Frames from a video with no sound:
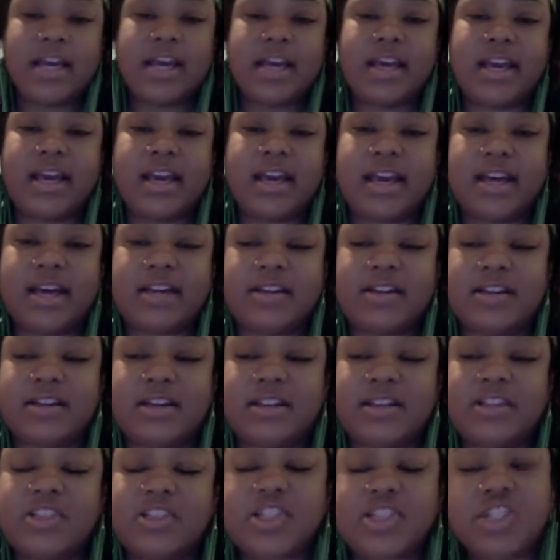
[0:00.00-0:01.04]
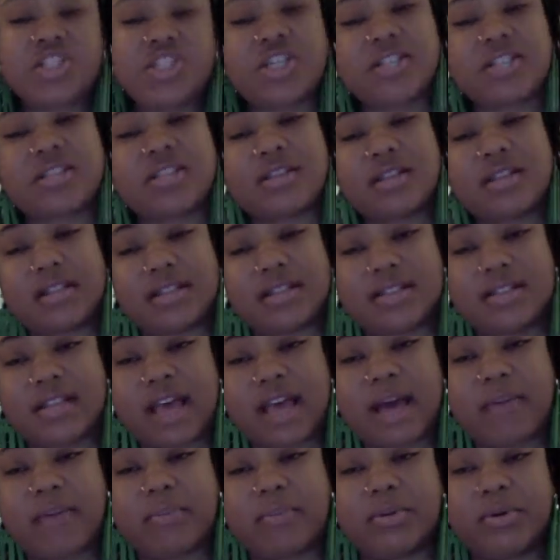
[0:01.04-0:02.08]
And this is just an
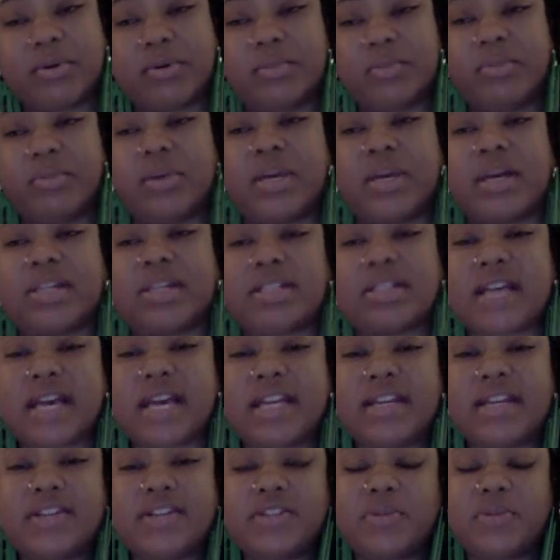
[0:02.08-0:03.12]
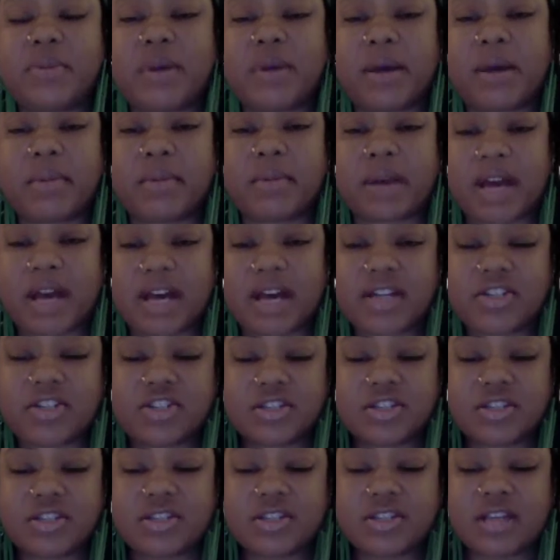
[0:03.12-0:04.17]
example, because ideas become
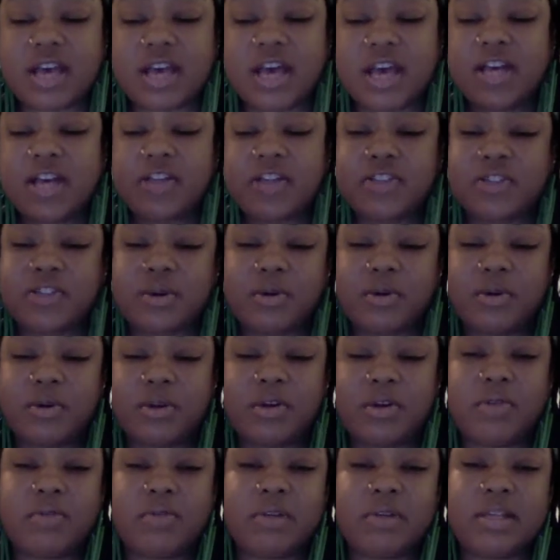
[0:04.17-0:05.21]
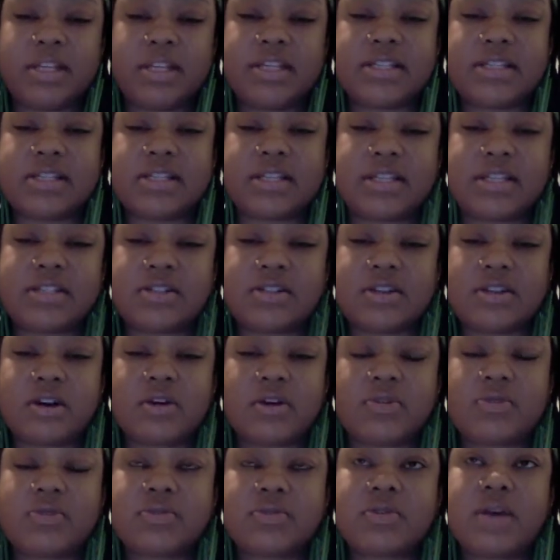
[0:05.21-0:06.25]
conscious so we can release these
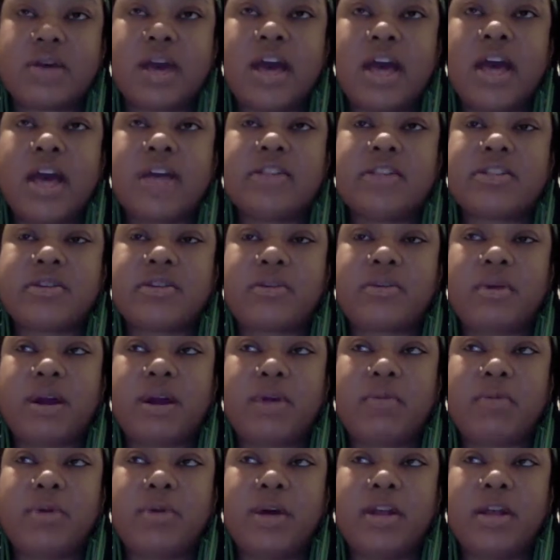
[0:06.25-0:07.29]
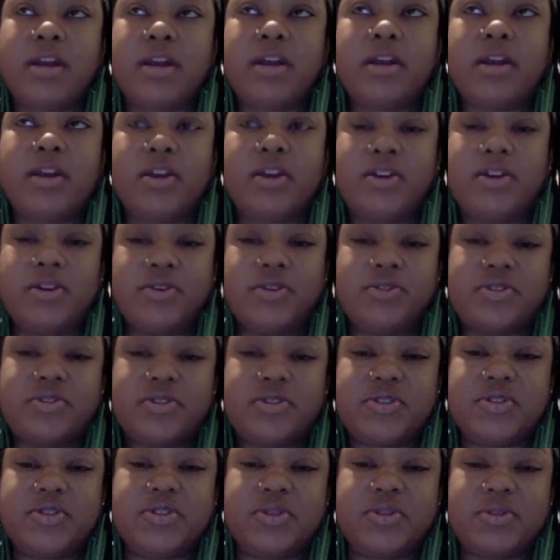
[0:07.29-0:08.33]
thoughts. So what I want you
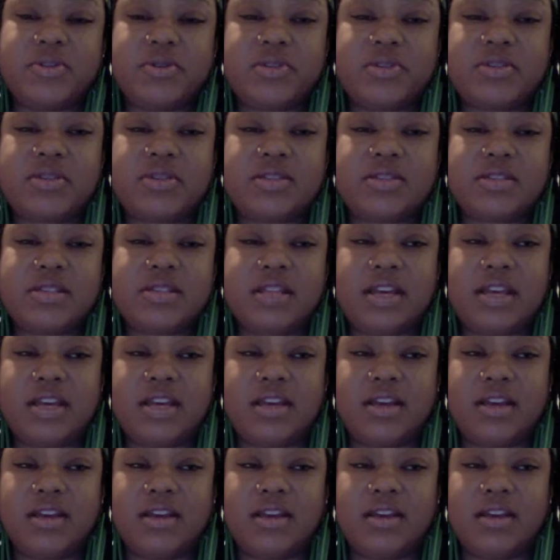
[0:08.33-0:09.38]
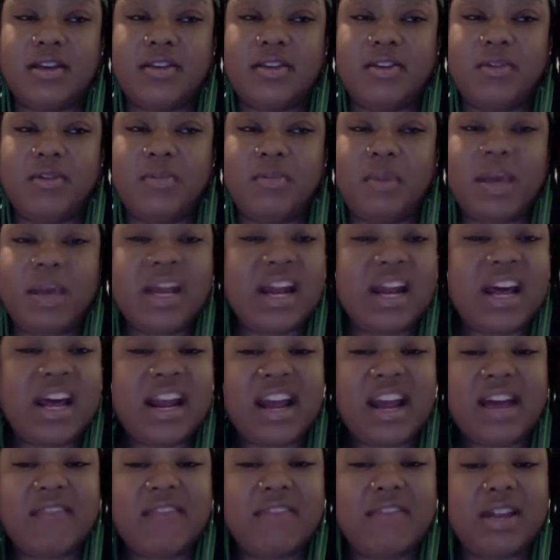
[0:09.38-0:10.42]
to do is to see. You may not
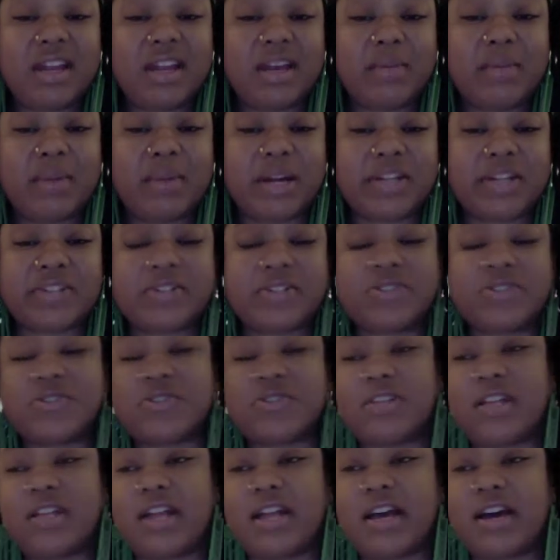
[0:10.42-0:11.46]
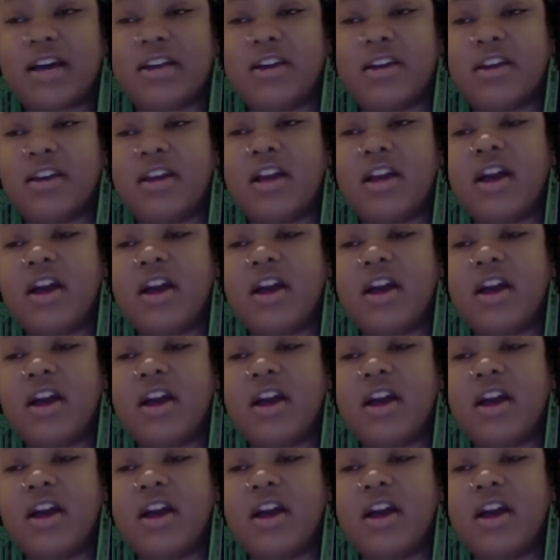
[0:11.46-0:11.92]
have any, but I seriously doubt it.